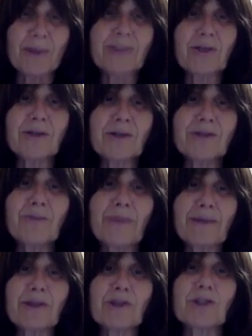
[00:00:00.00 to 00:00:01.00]
it's also
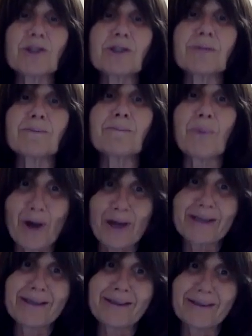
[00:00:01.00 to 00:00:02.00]
about the
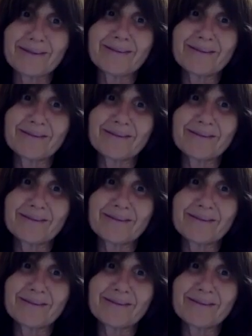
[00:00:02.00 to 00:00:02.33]
body.